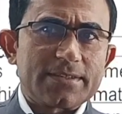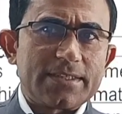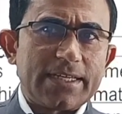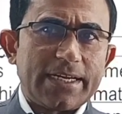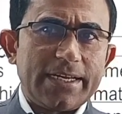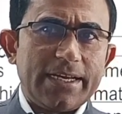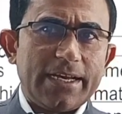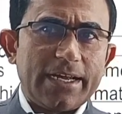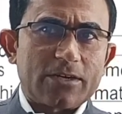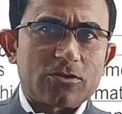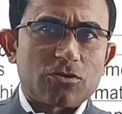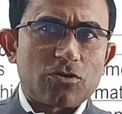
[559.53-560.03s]
the
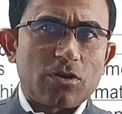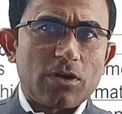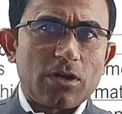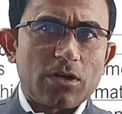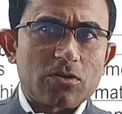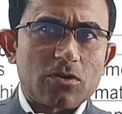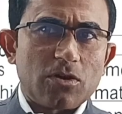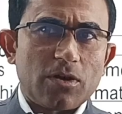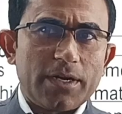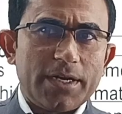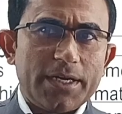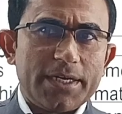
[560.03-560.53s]
Electoral
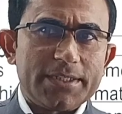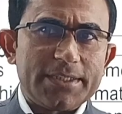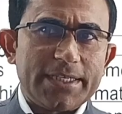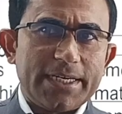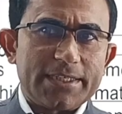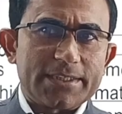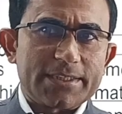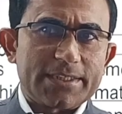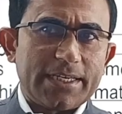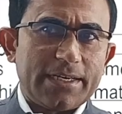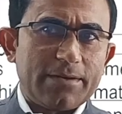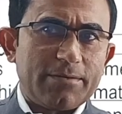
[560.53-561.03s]
College
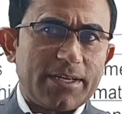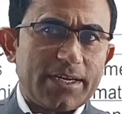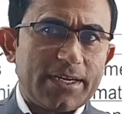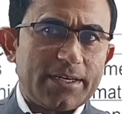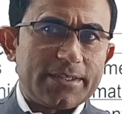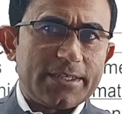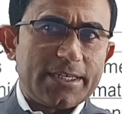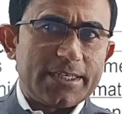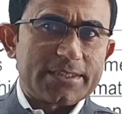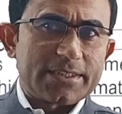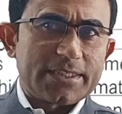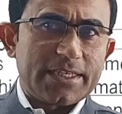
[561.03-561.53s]
had
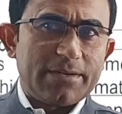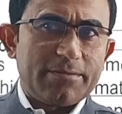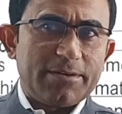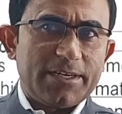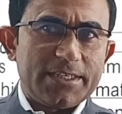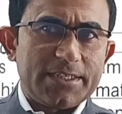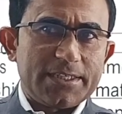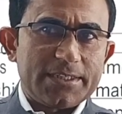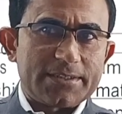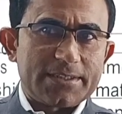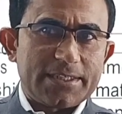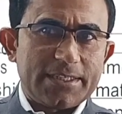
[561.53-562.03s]

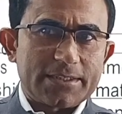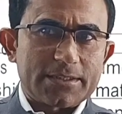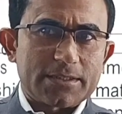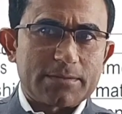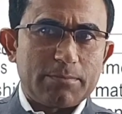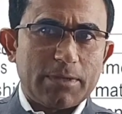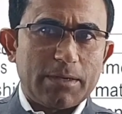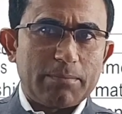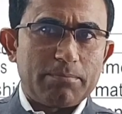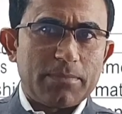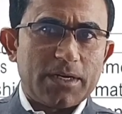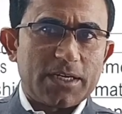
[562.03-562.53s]
776
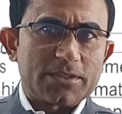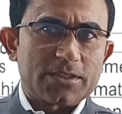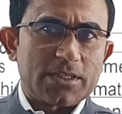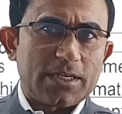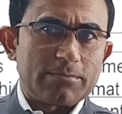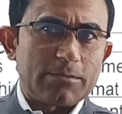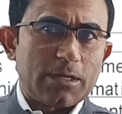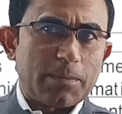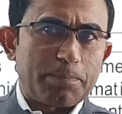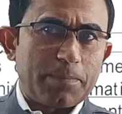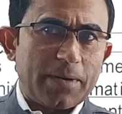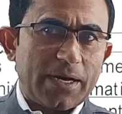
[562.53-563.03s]
members
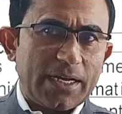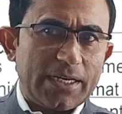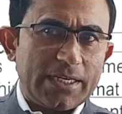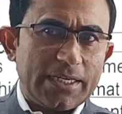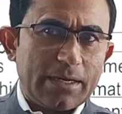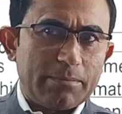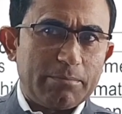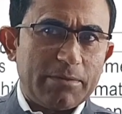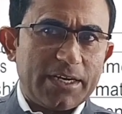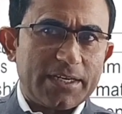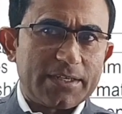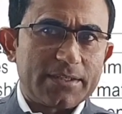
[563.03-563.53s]
of the
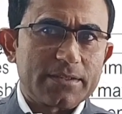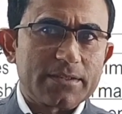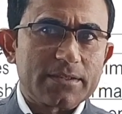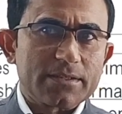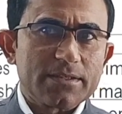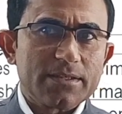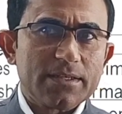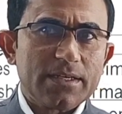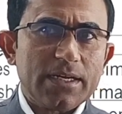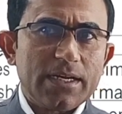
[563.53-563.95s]
Parliament